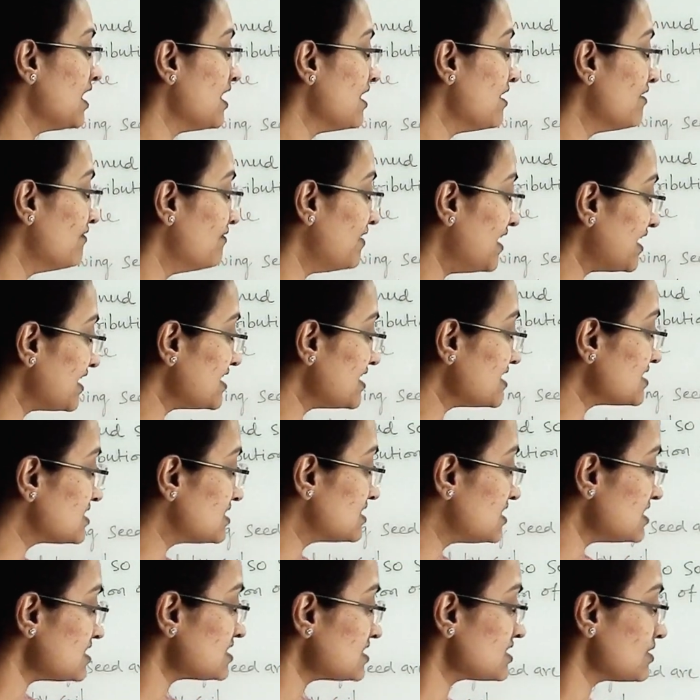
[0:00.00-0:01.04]
Whereas
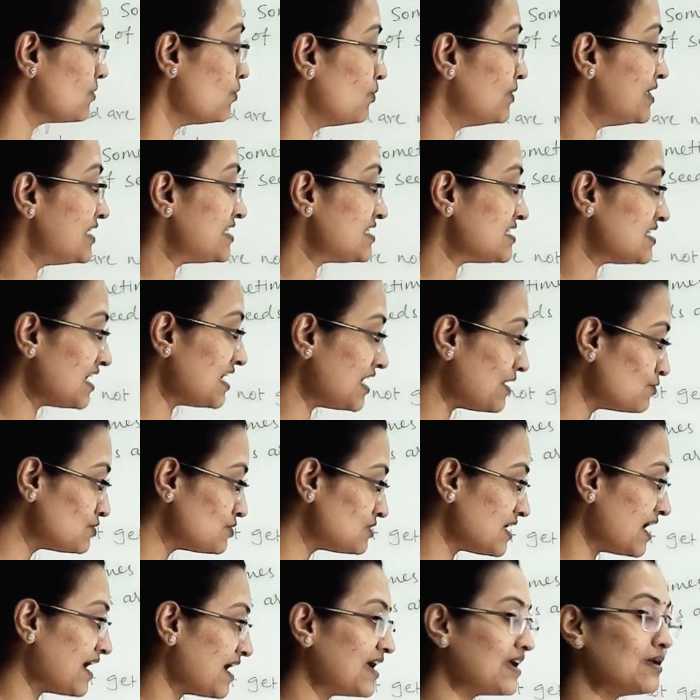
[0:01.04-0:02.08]
this will save
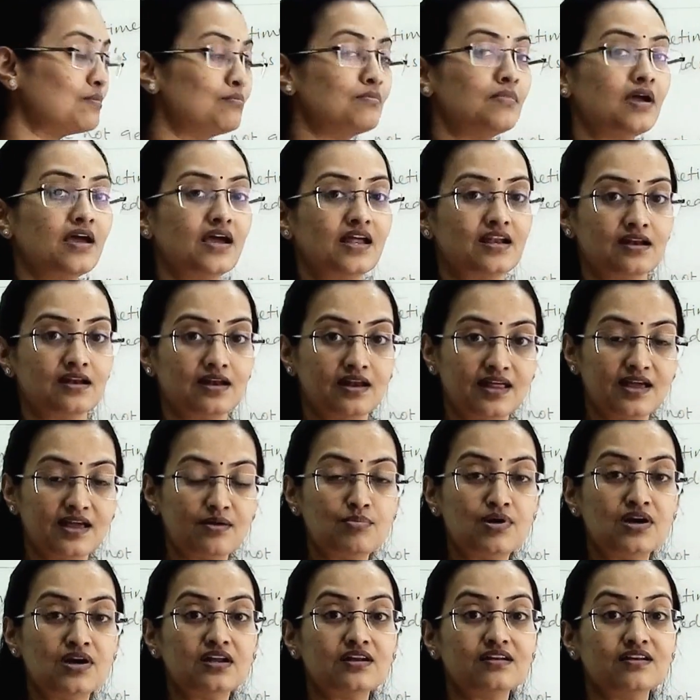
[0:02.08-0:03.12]
time and
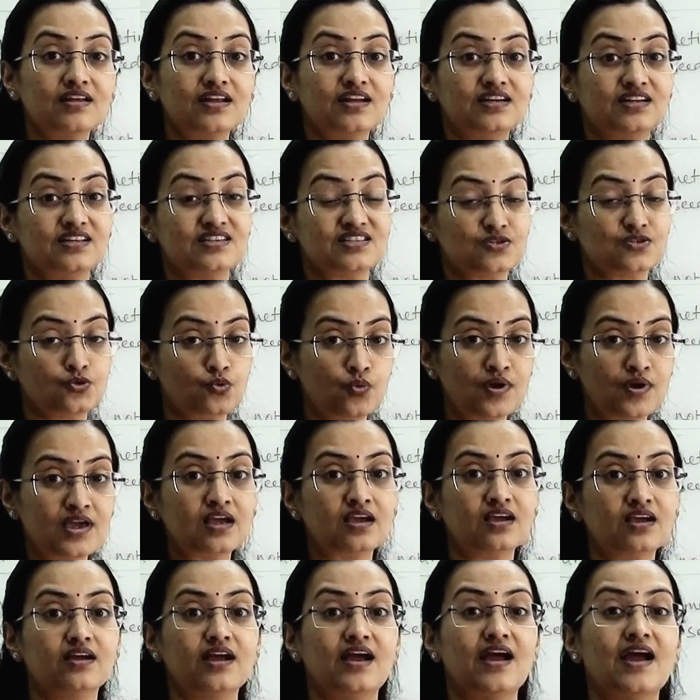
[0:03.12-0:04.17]
labor, it is
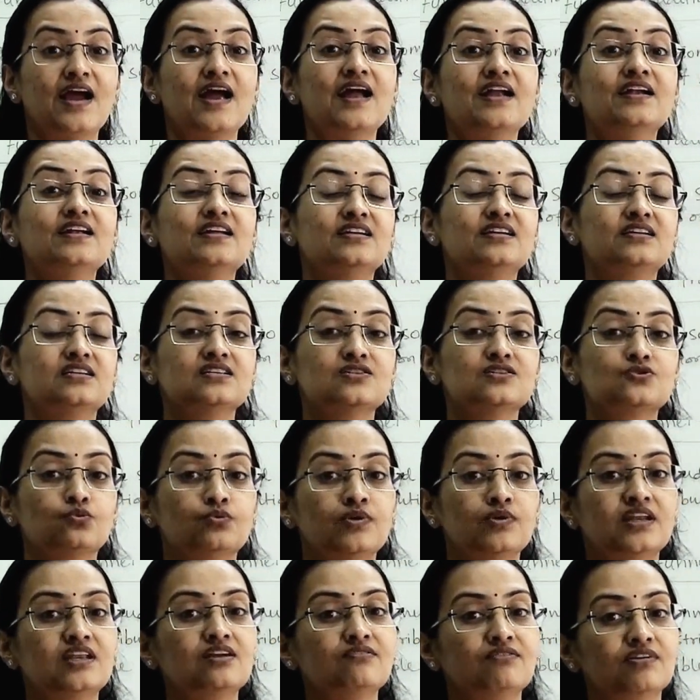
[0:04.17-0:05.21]
quick and it is
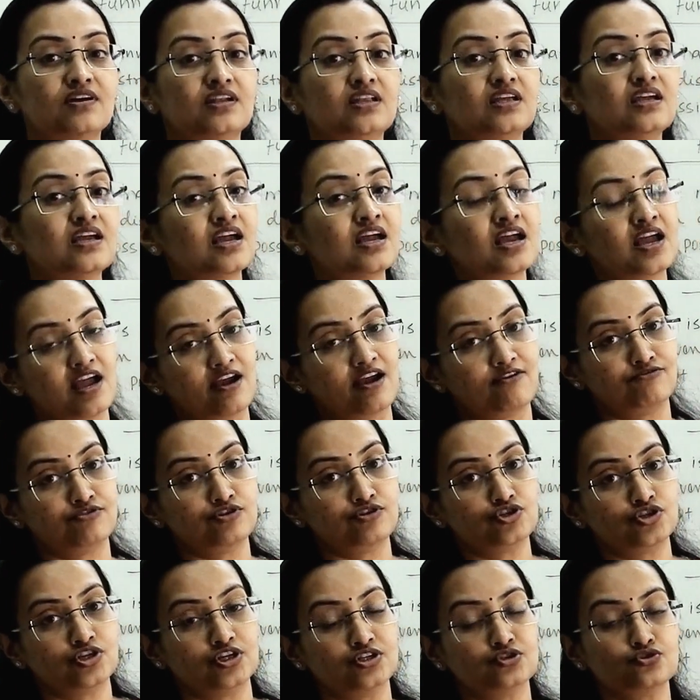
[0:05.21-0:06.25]
very
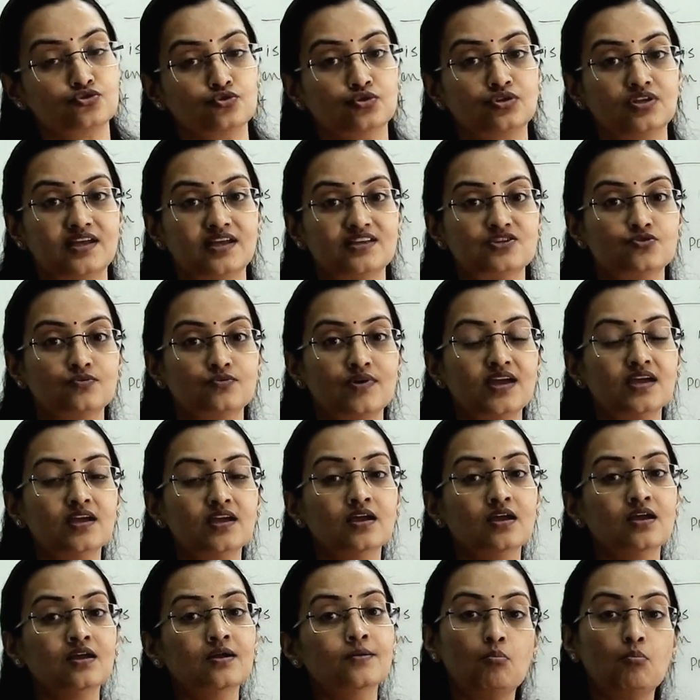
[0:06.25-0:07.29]
efficient. So that's why
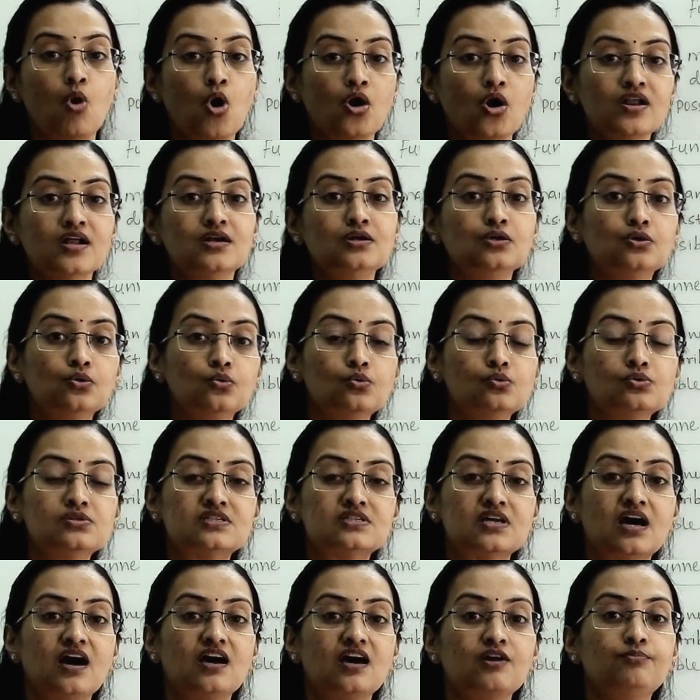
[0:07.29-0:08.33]
modern tools
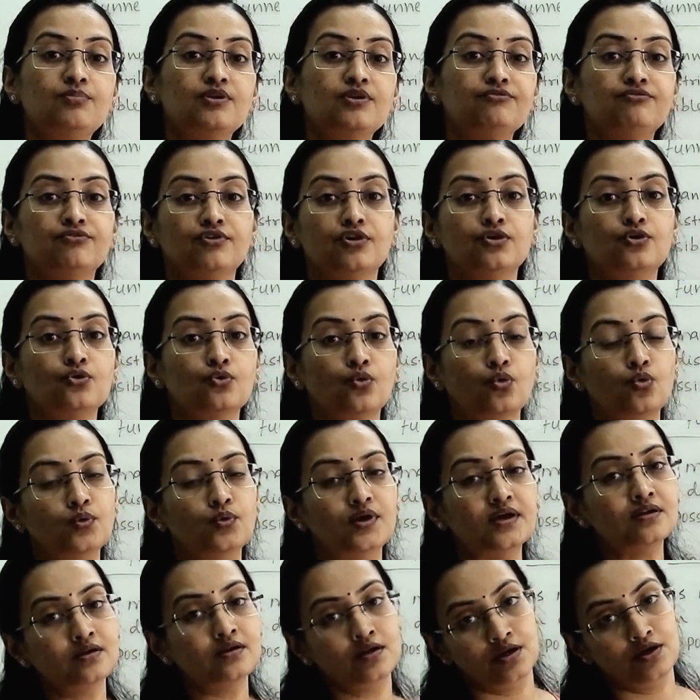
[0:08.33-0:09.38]
are preferred
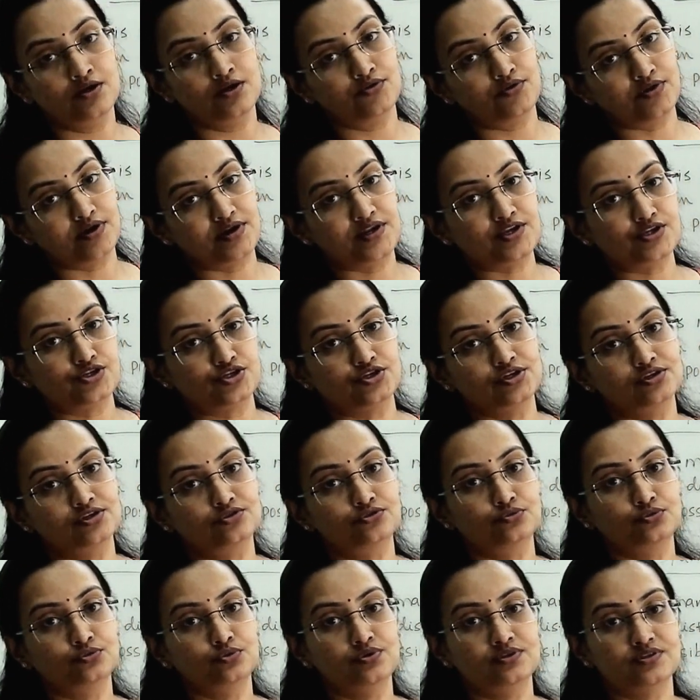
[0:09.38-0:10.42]
over traditional
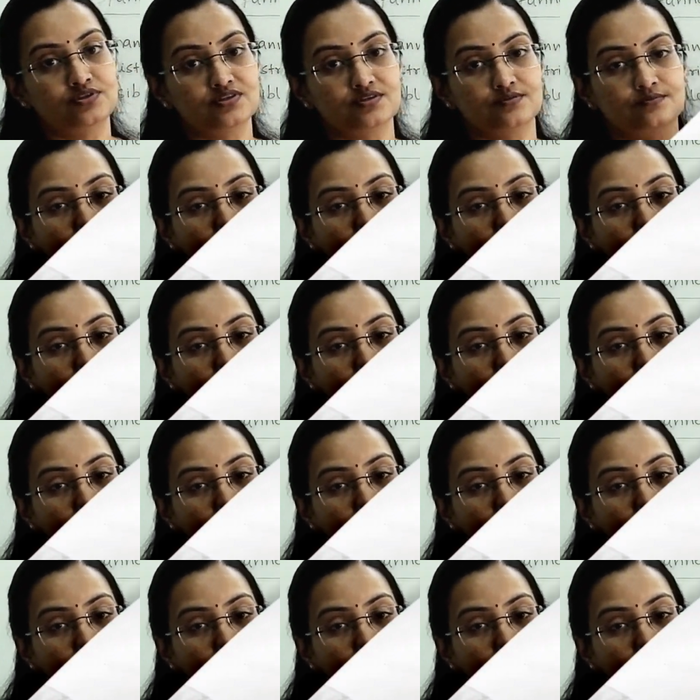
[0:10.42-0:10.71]
tools.